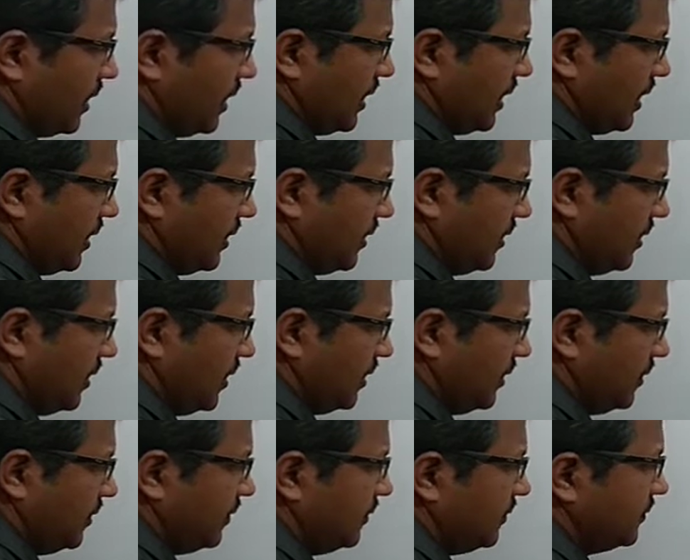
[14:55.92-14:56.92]
and
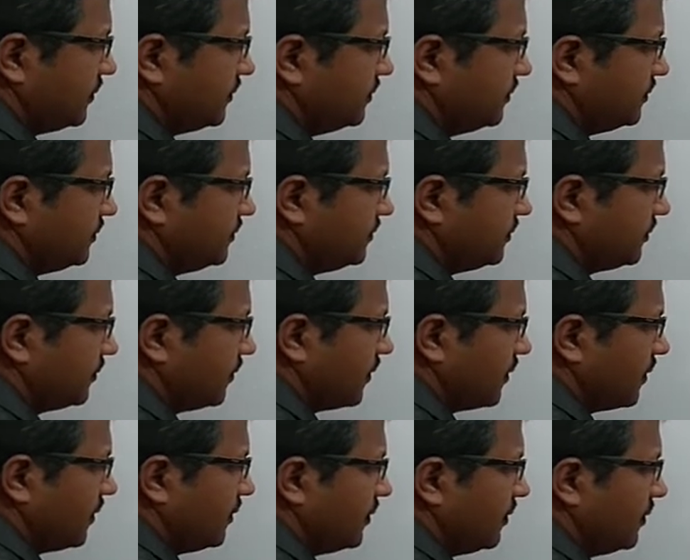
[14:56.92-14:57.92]
then
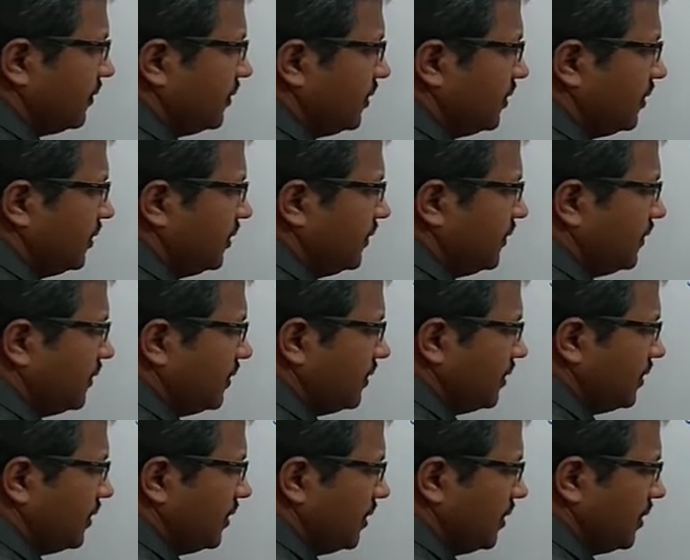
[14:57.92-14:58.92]
there is
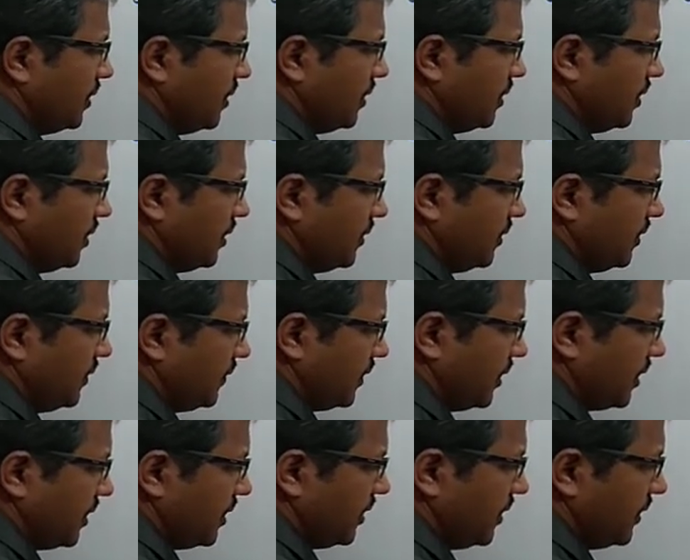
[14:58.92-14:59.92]
the
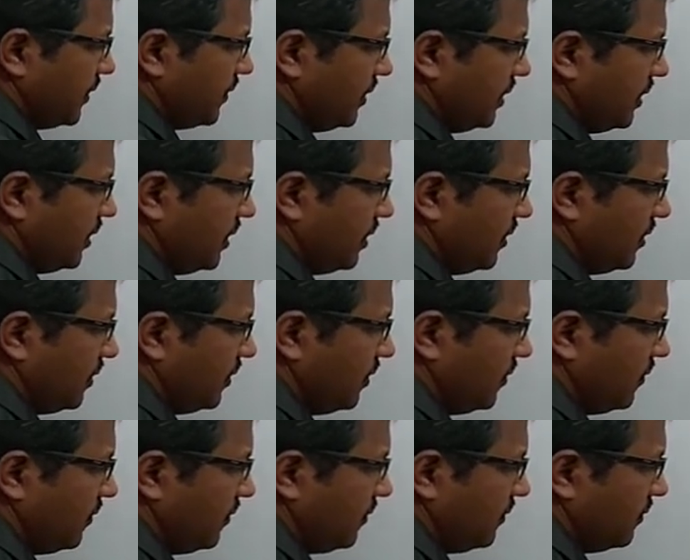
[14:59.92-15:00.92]
second ring
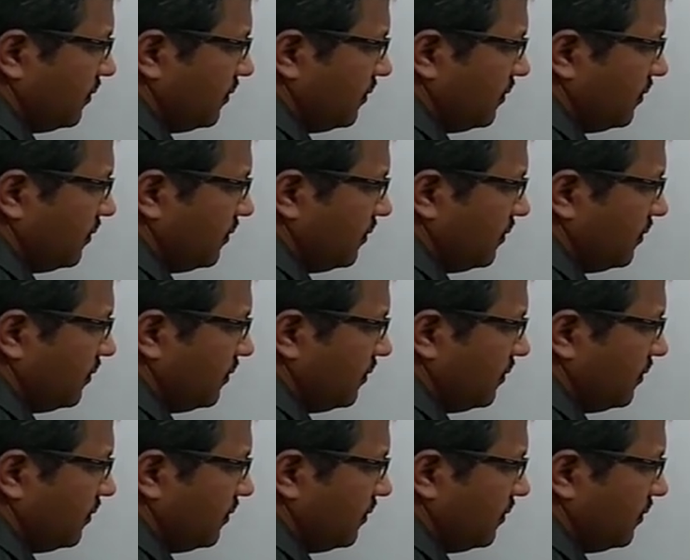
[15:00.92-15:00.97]
of